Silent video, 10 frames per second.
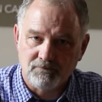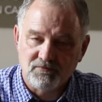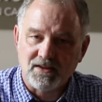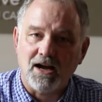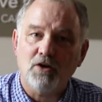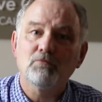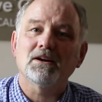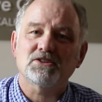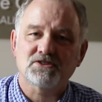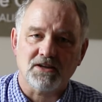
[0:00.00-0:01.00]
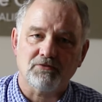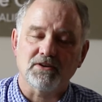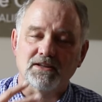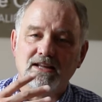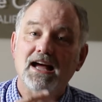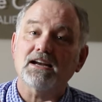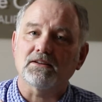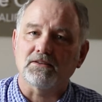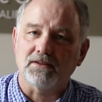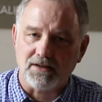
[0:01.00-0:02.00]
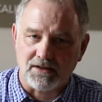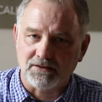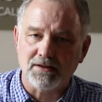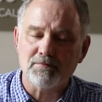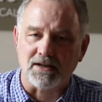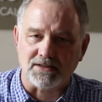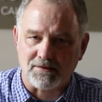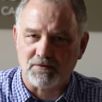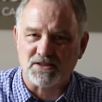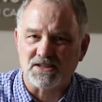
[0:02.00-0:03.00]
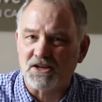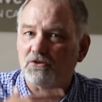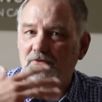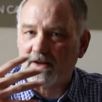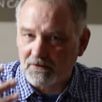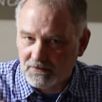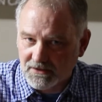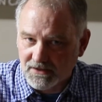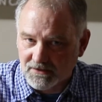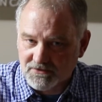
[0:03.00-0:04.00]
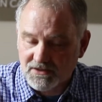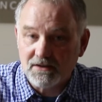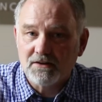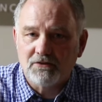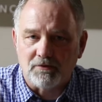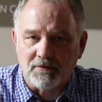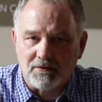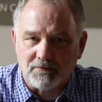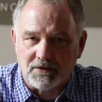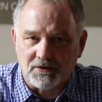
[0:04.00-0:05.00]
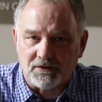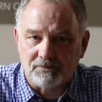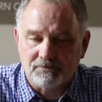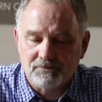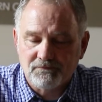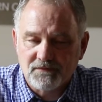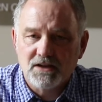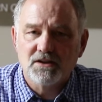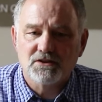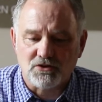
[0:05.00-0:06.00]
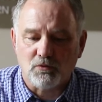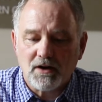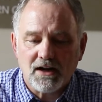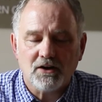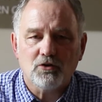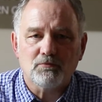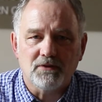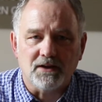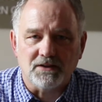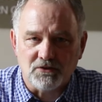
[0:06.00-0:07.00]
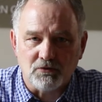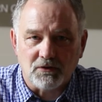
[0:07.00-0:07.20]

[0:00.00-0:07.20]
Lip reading: how much suffering that eliminates, how much guilt that relieves from that mother. So what I hope that you will